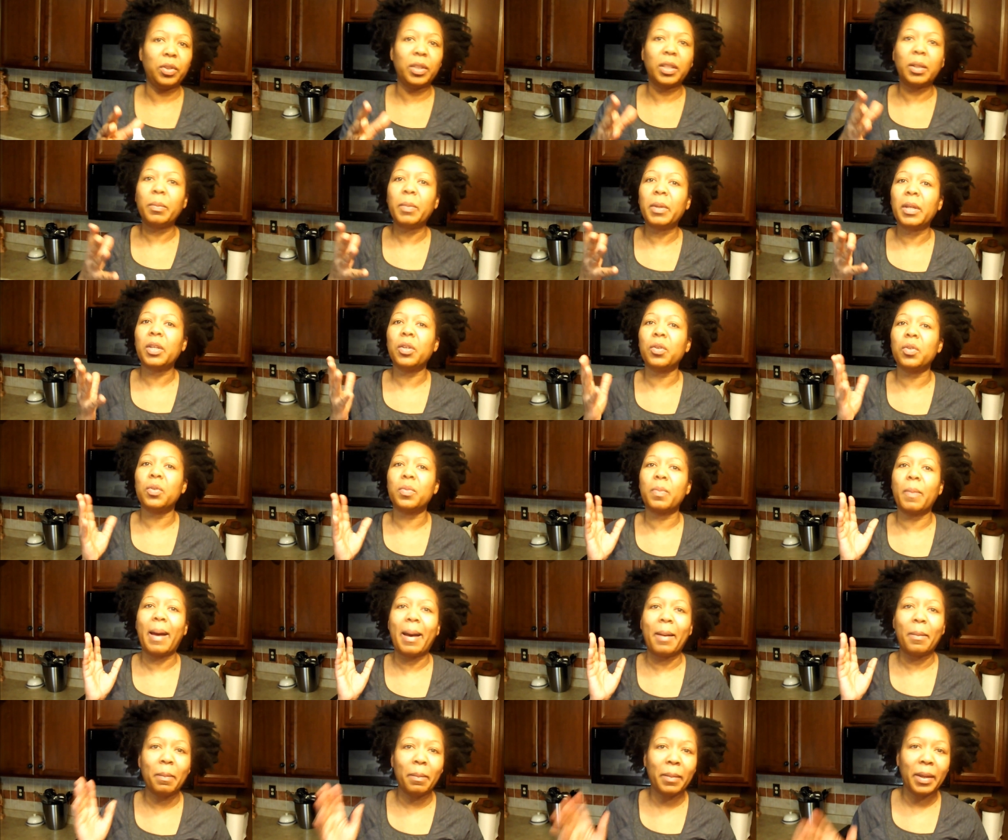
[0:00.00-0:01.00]
It can be used
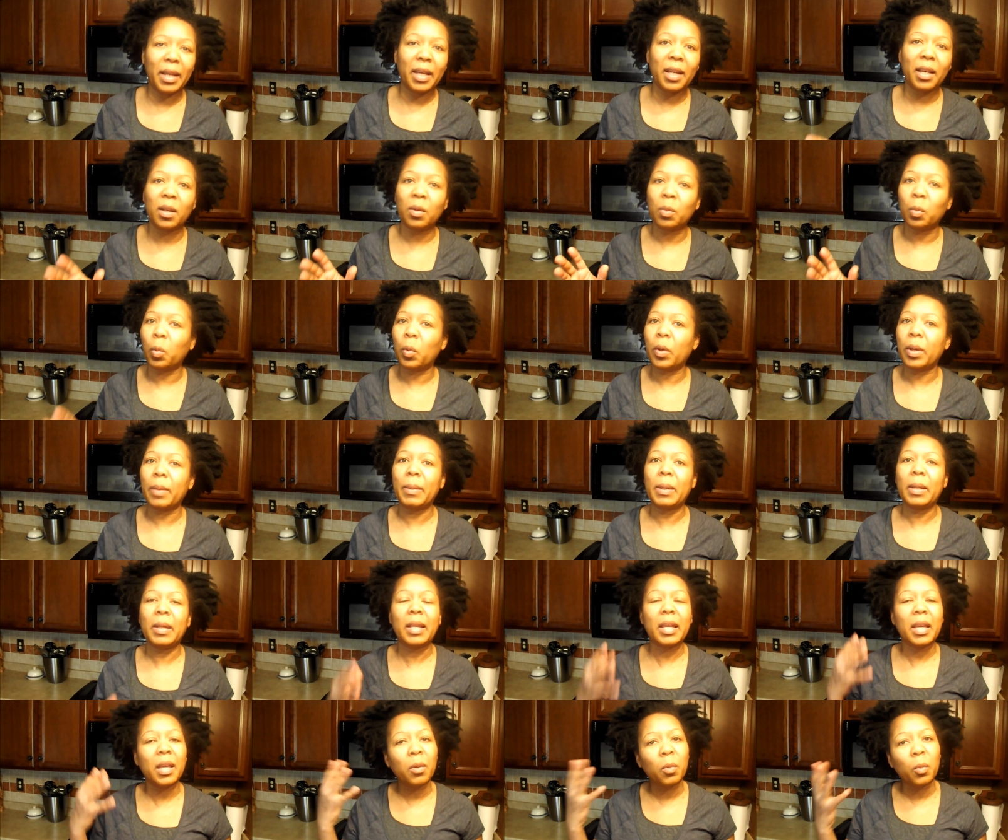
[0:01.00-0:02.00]
by men, women,
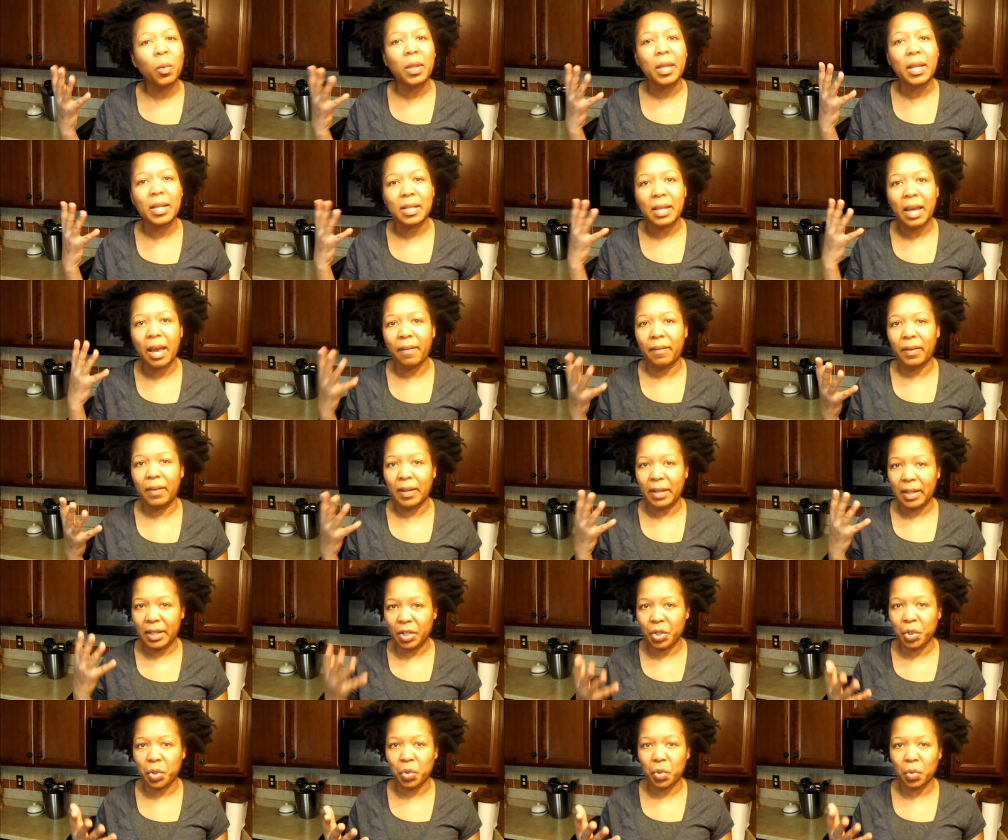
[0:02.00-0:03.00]
anyone that's having
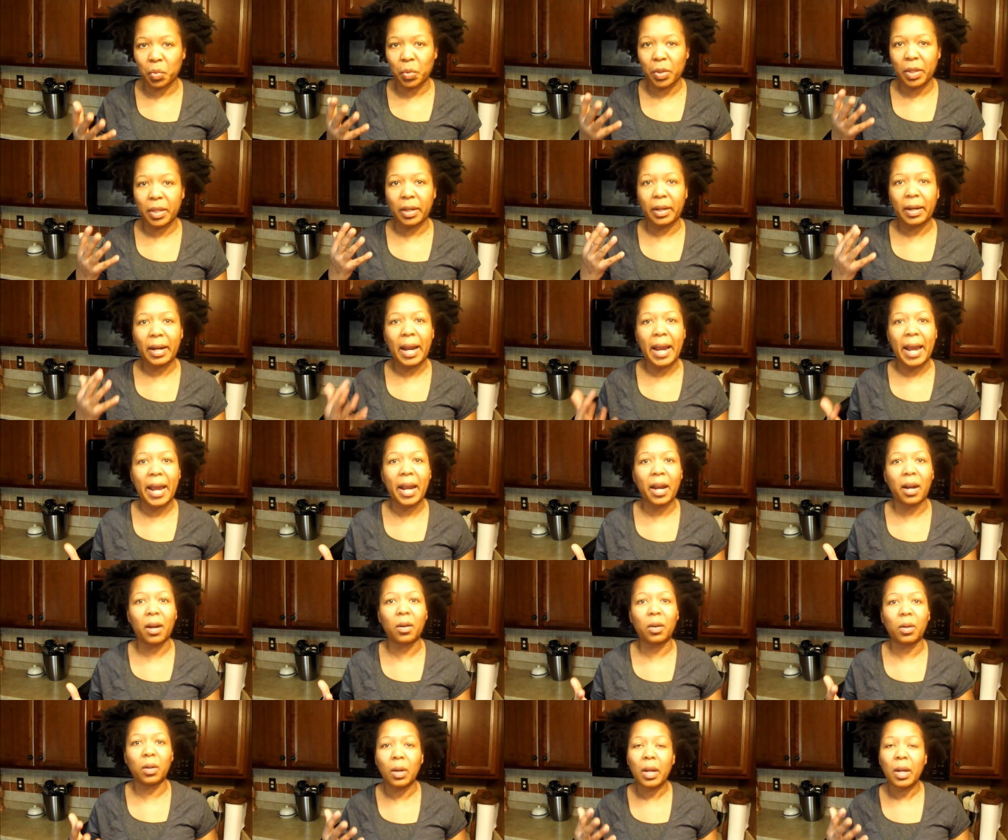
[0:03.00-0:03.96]
issues with their hair.